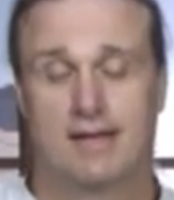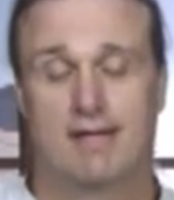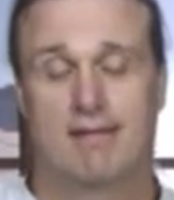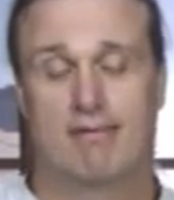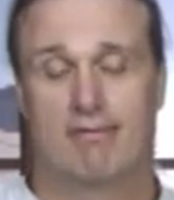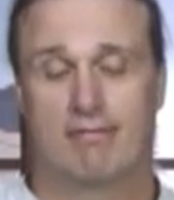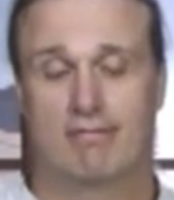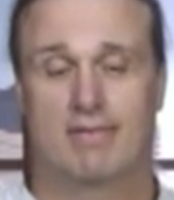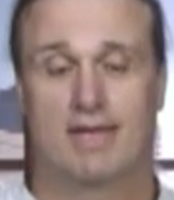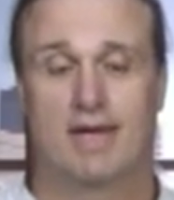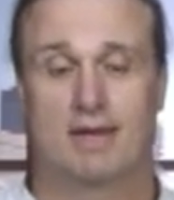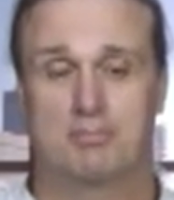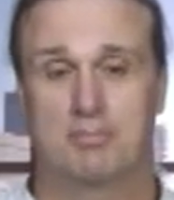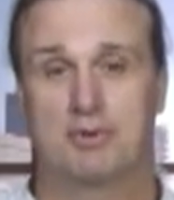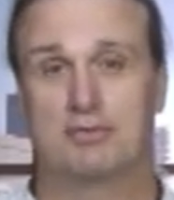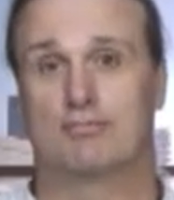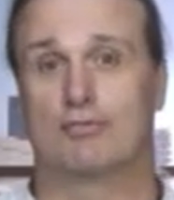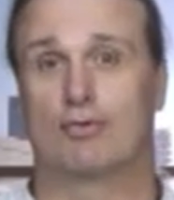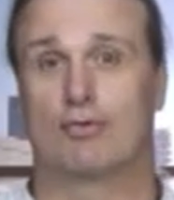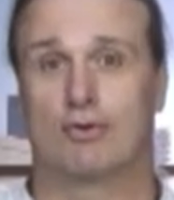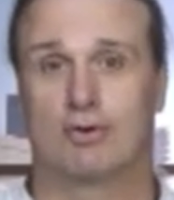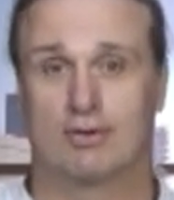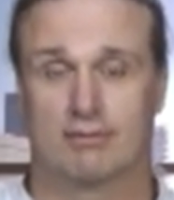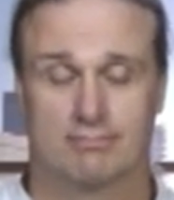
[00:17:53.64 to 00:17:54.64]
that
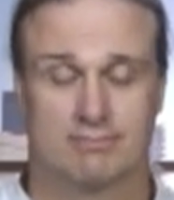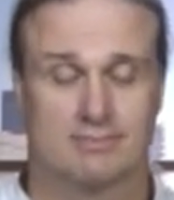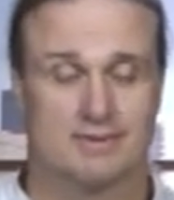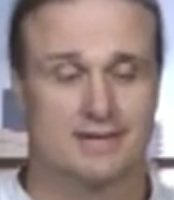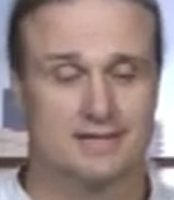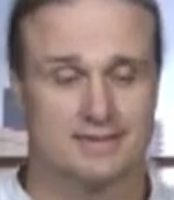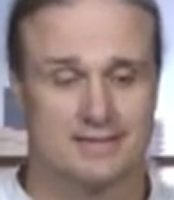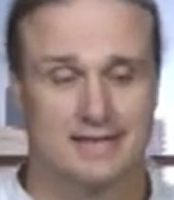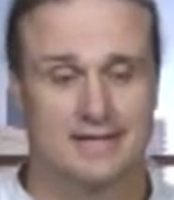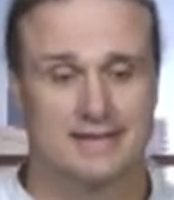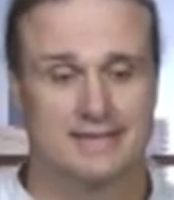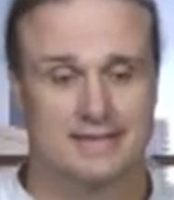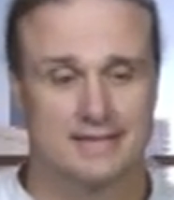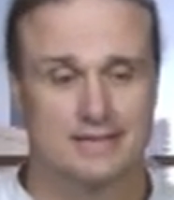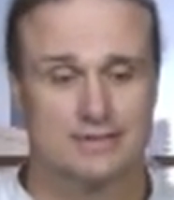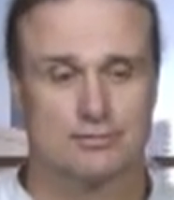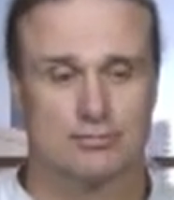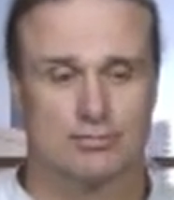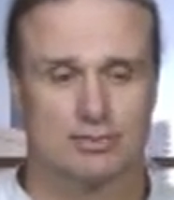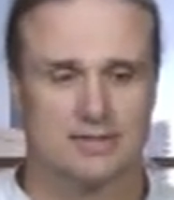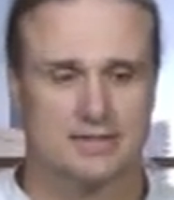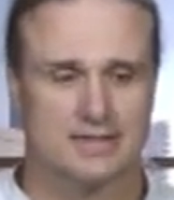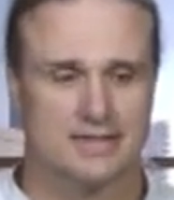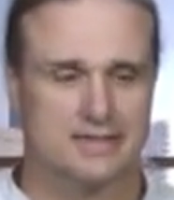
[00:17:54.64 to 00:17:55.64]
before, that is
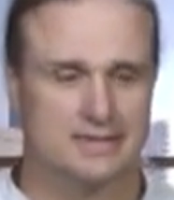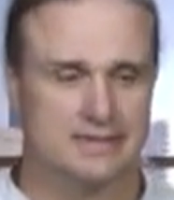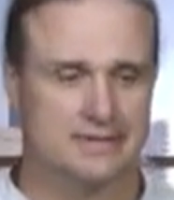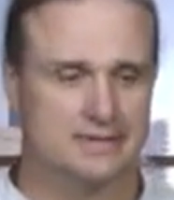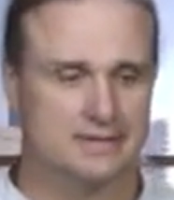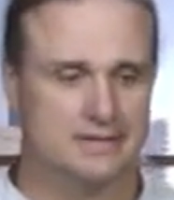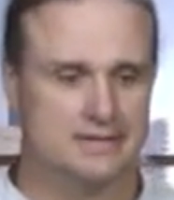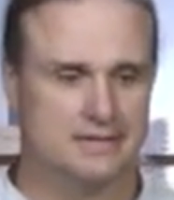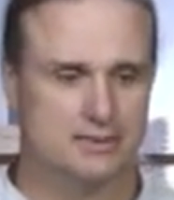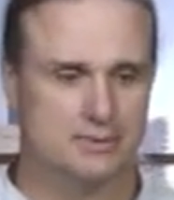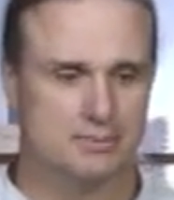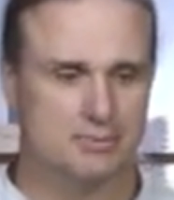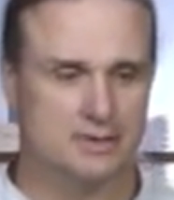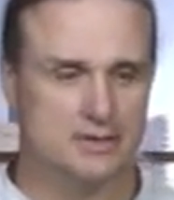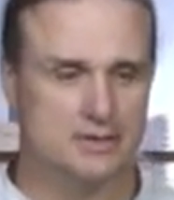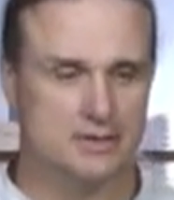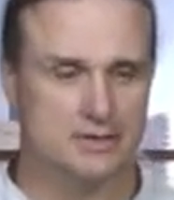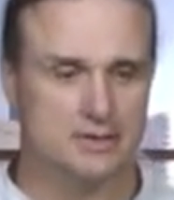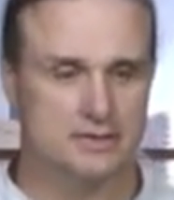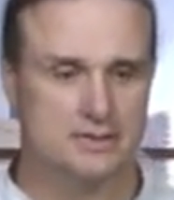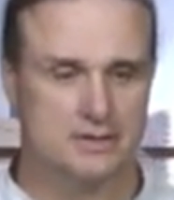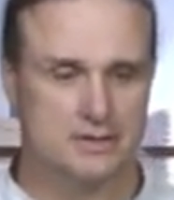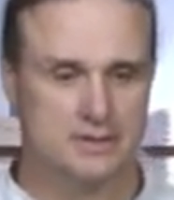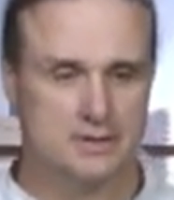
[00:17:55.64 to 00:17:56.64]
what they need to be
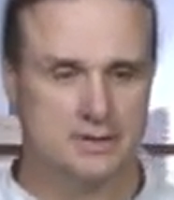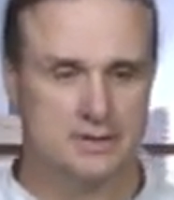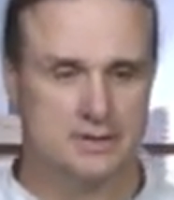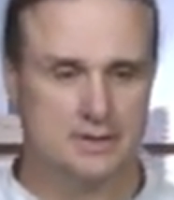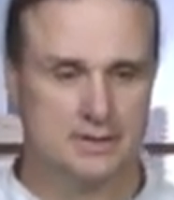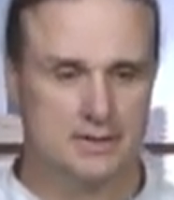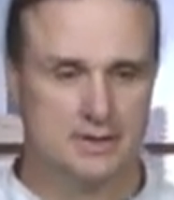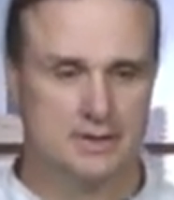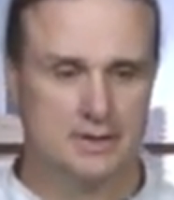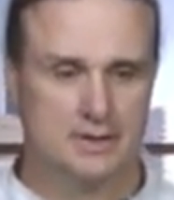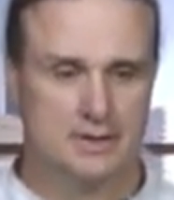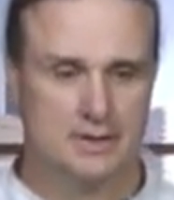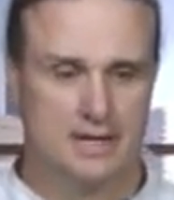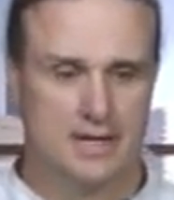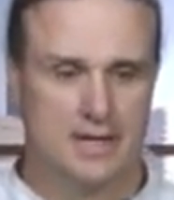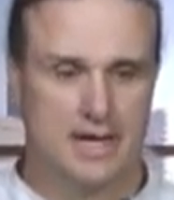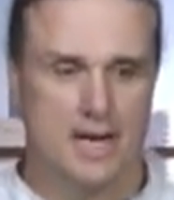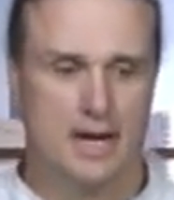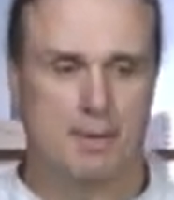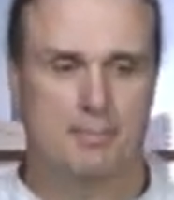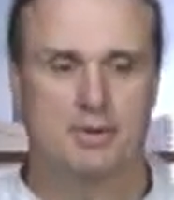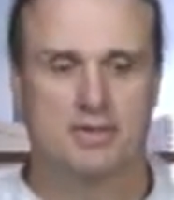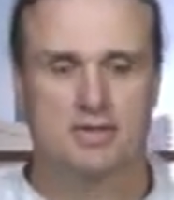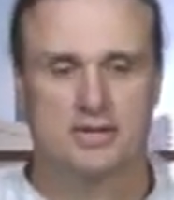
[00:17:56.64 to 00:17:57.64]

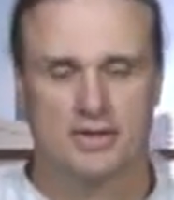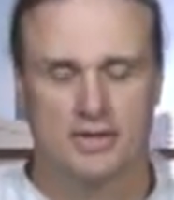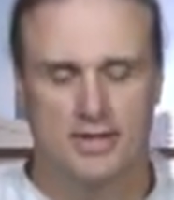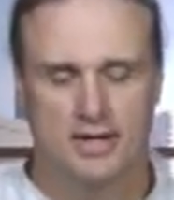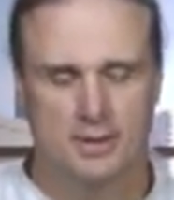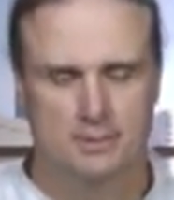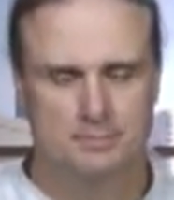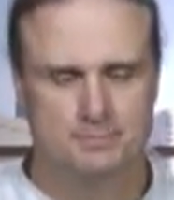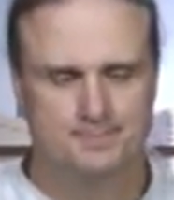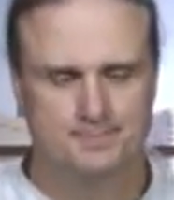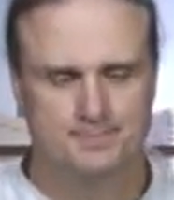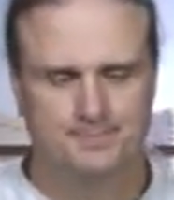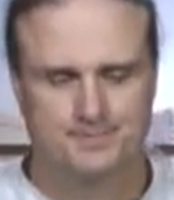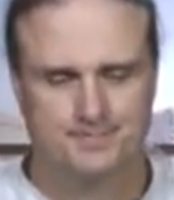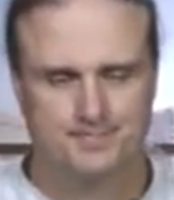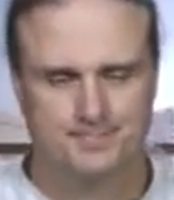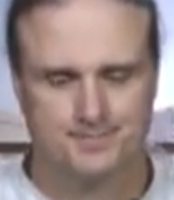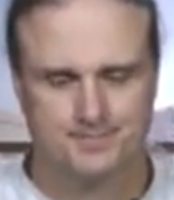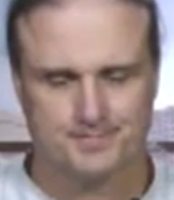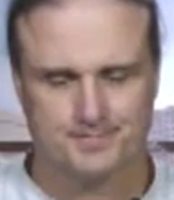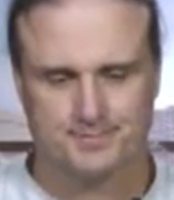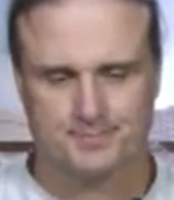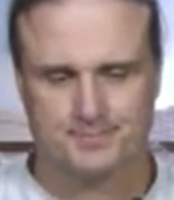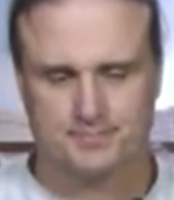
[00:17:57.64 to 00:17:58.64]
happen to them.
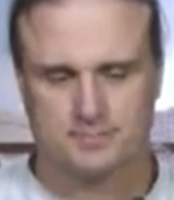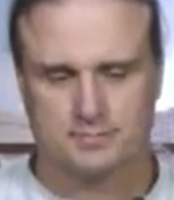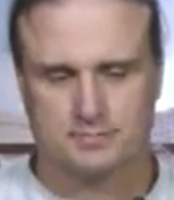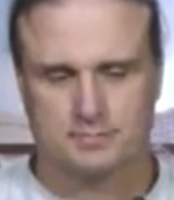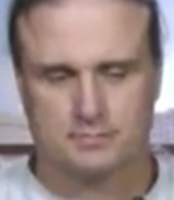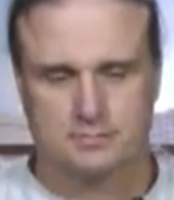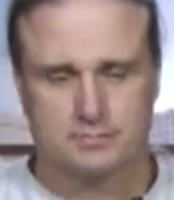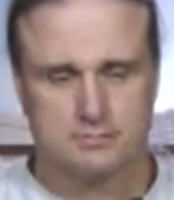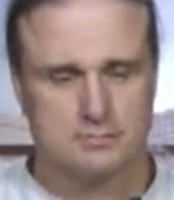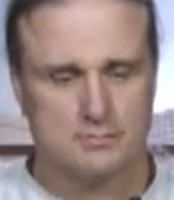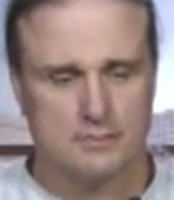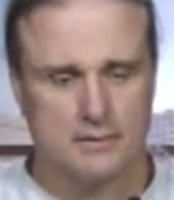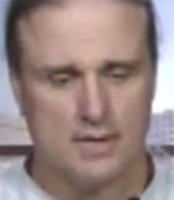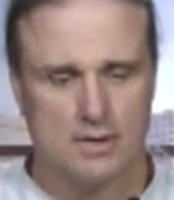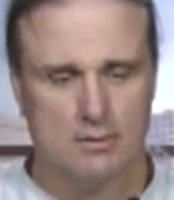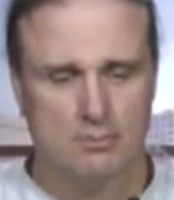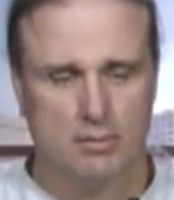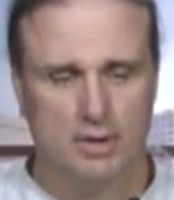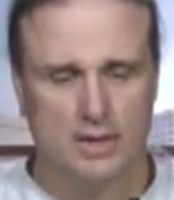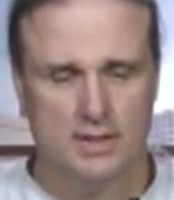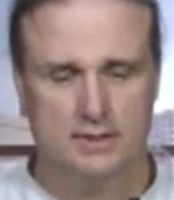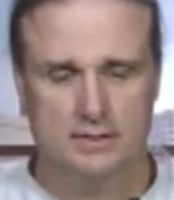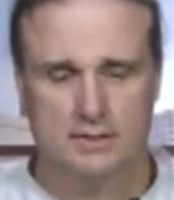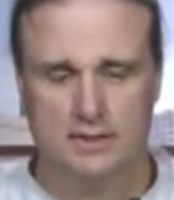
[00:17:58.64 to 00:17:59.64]

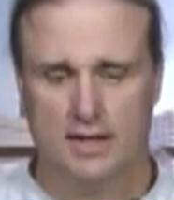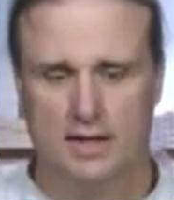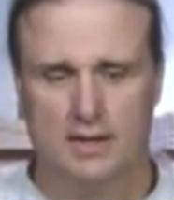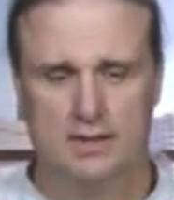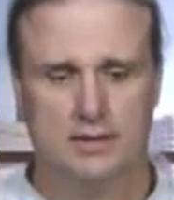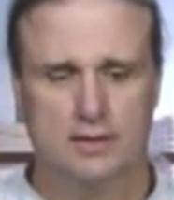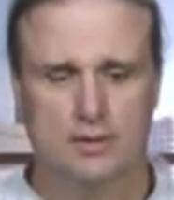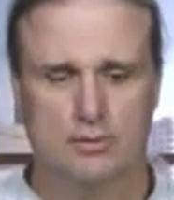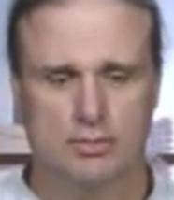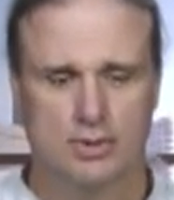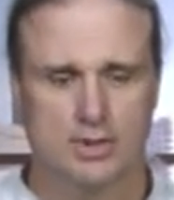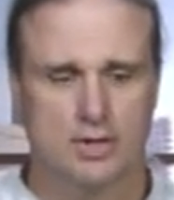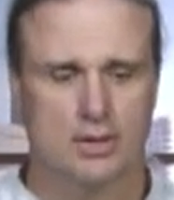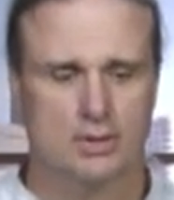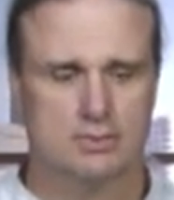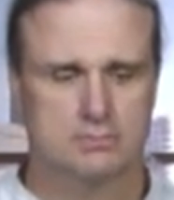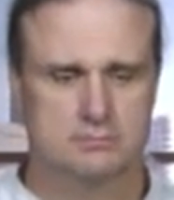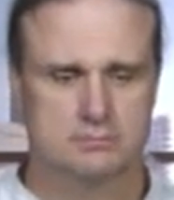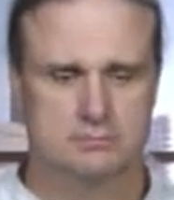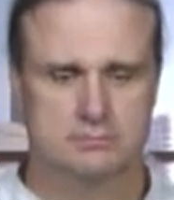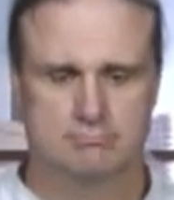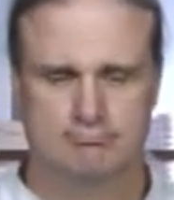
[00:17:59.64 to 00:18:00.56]
But yeah, here we go.